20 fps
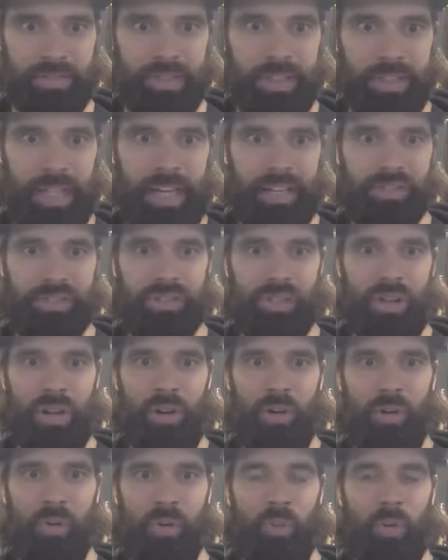Okay,
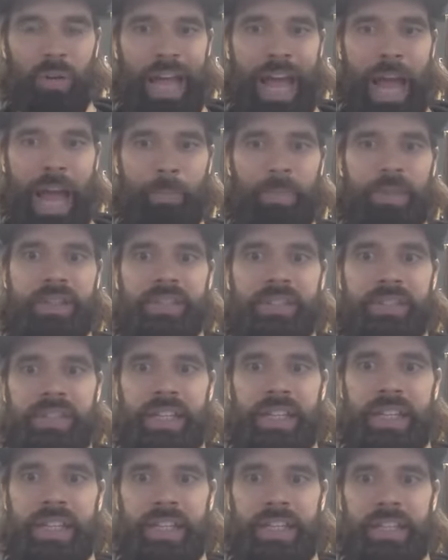so what happens
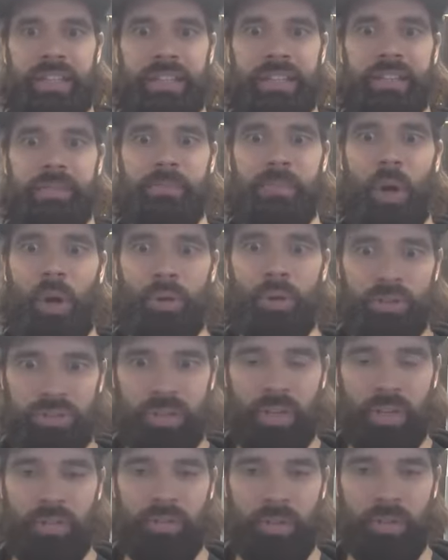in most
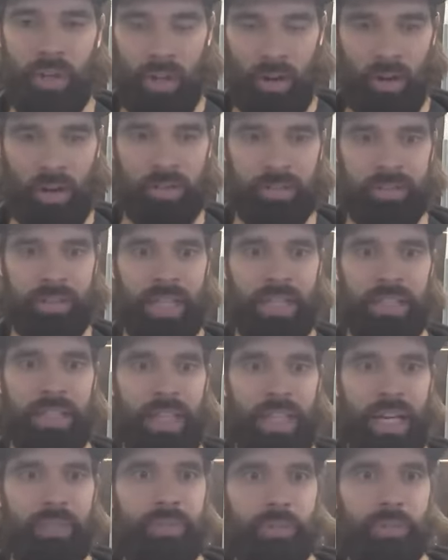of our daily
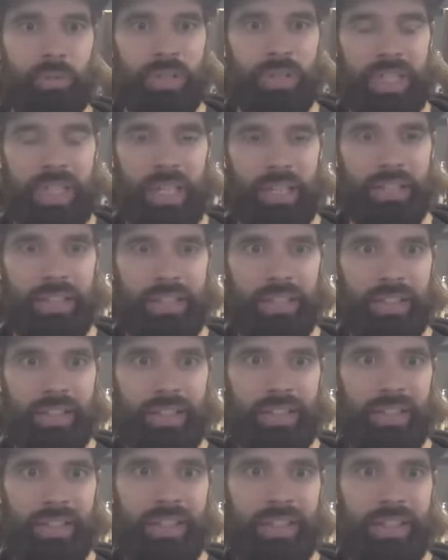life is we sit.
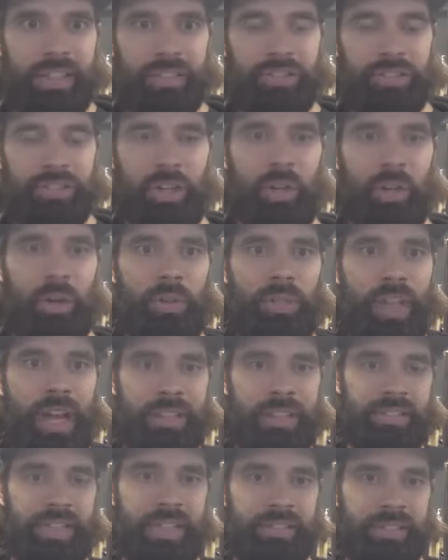So
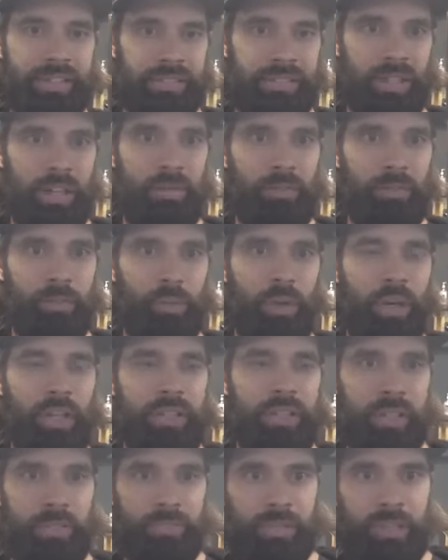that sets us up for a
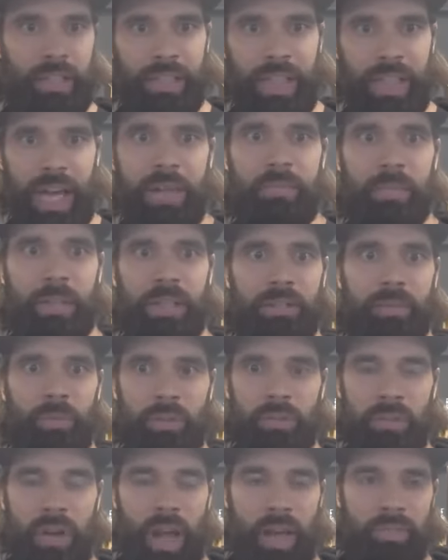different alignment
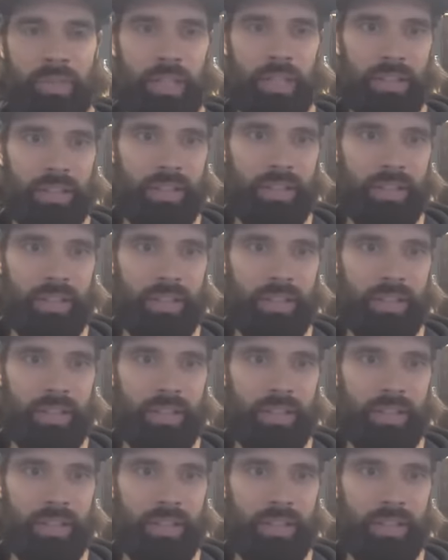with gravity.